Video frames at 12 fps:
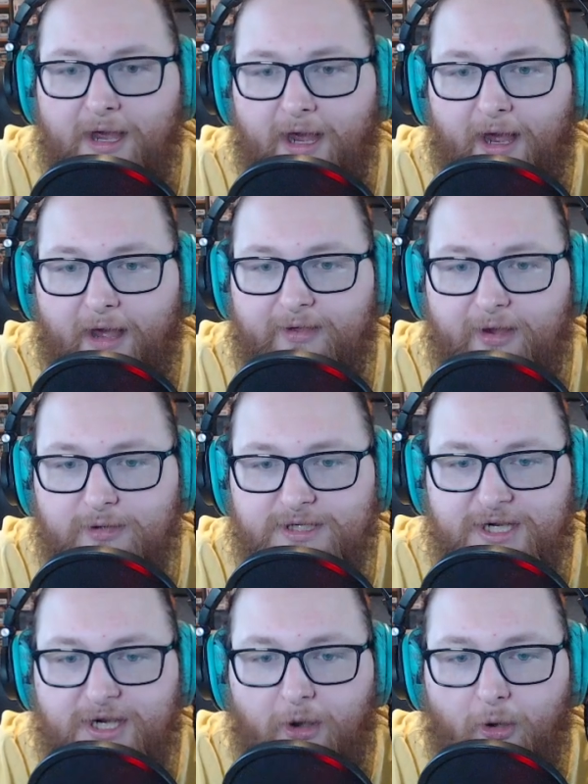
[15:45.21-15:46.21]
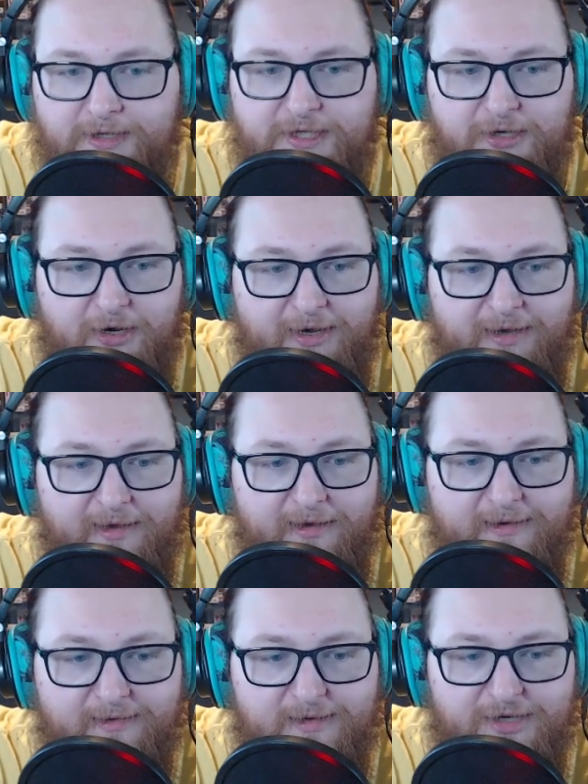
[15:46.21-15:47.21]
The OG Ultra
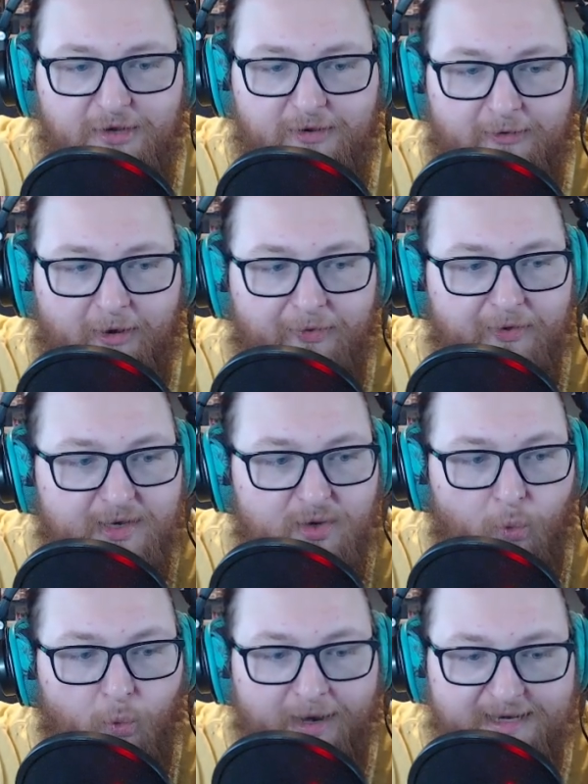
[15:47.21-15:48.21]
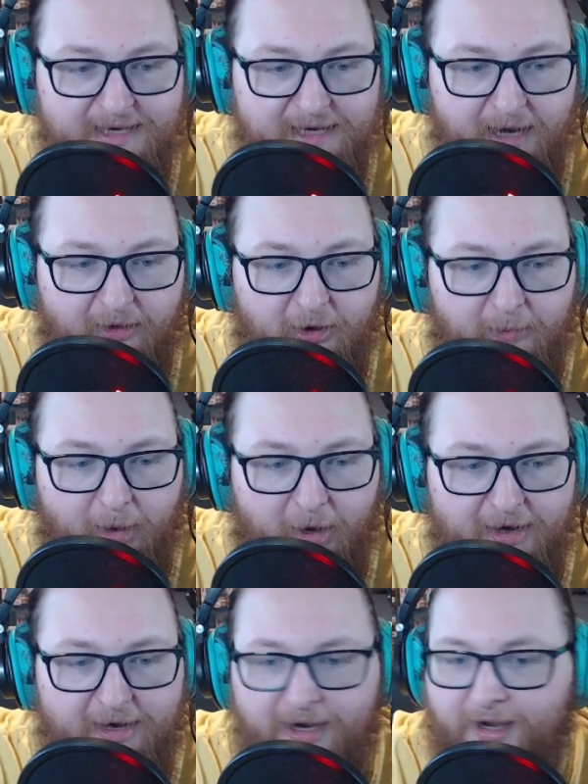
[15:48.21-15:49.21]
is chilling around the $20
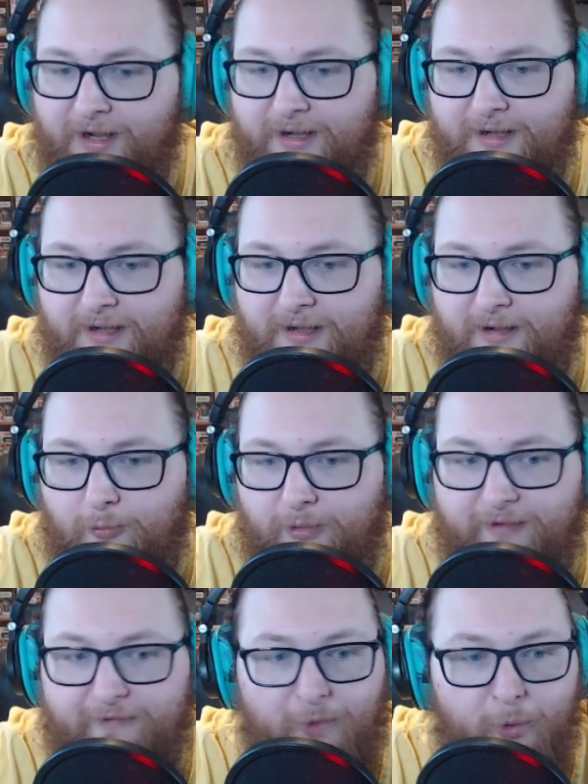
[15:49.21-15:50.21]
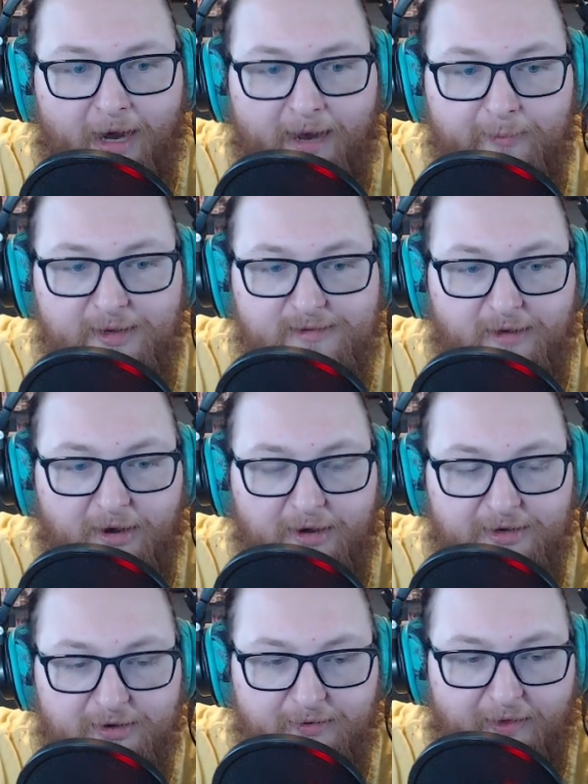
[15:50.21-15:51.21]
mark with a few copies
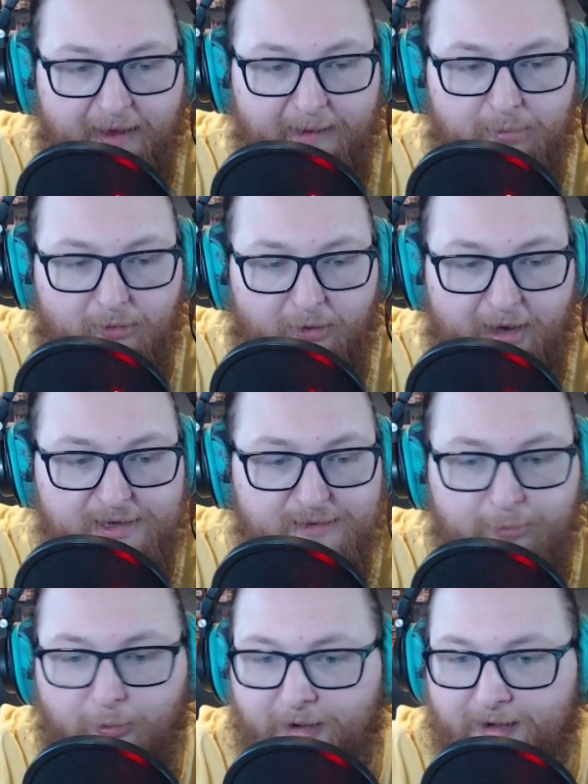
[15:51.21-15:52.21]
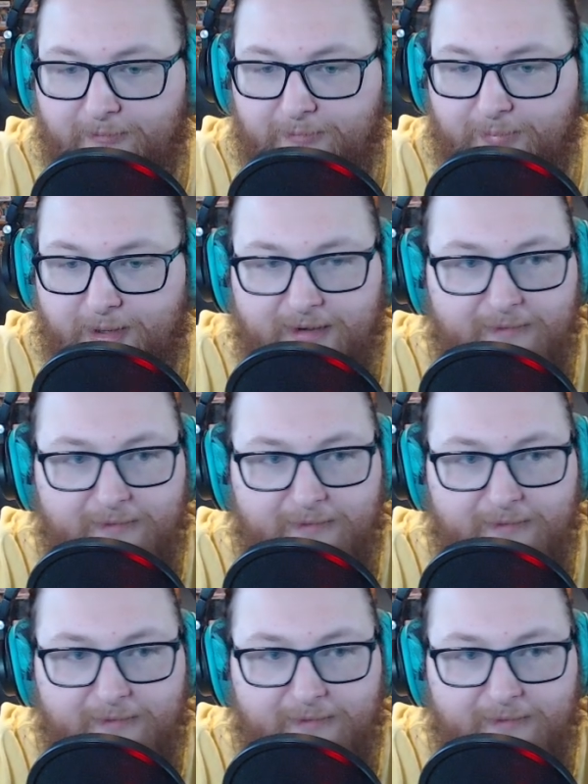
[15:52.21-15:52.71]
under that price point, but